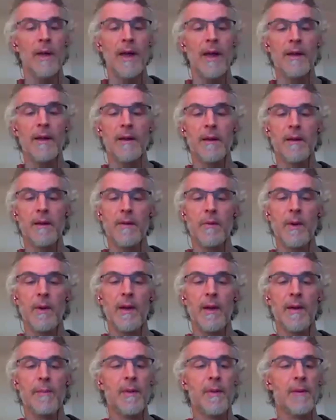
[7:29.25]
We had
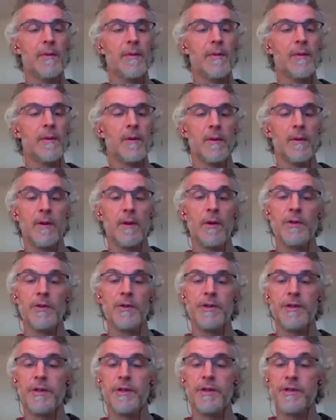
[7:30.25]
been
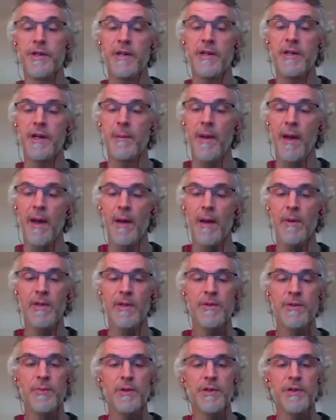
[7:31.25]
used to 60
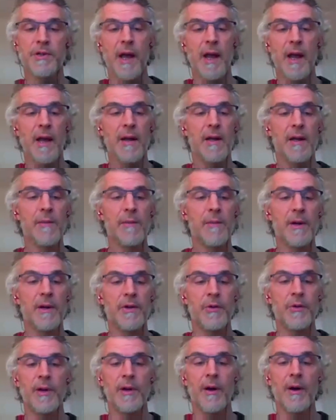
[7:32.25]
megabits per second in
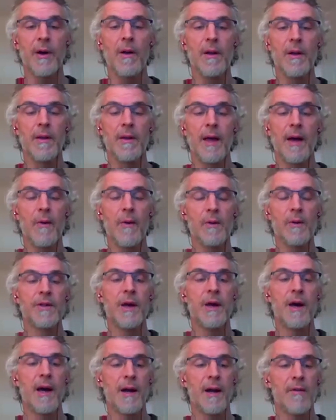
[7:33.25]
Montreal, and that
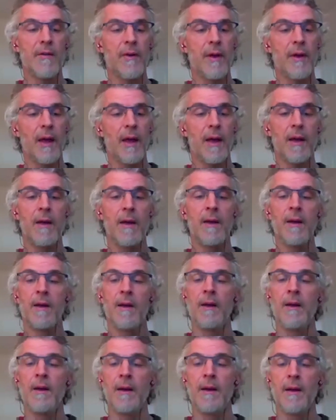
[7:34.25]
was kind of like
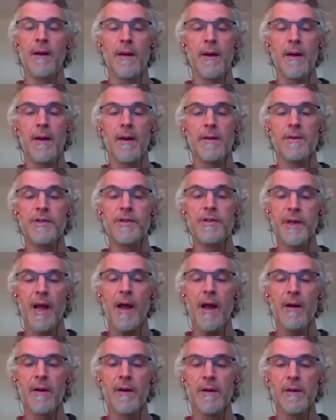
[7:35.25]

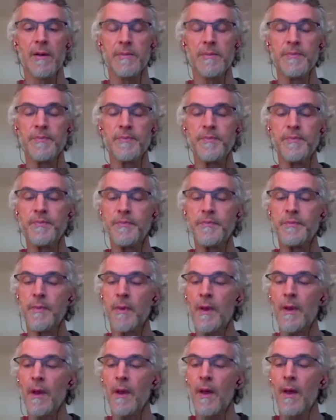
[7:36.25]
standard.
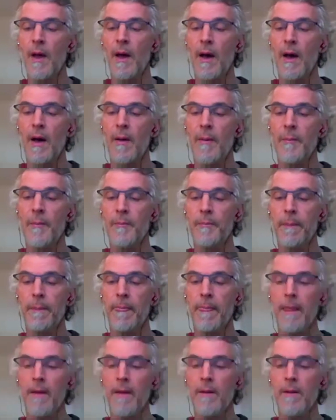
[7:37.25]
And
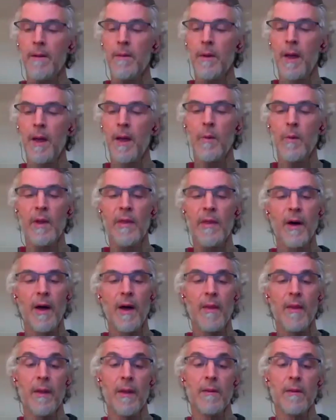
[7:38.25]
we
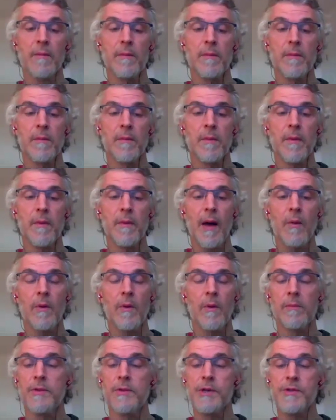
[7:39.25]
thought that
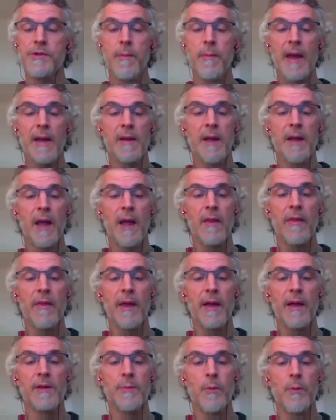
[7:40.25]
would just maintain
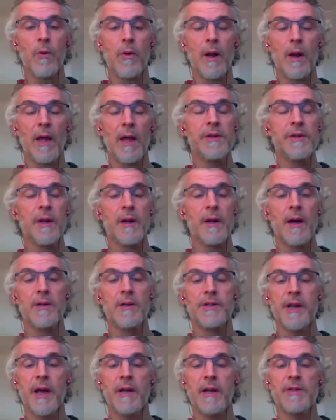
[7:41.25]
things more or less at our
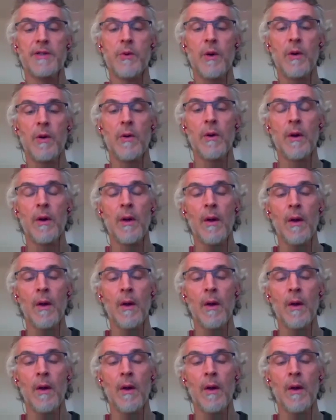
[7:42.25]
status quo.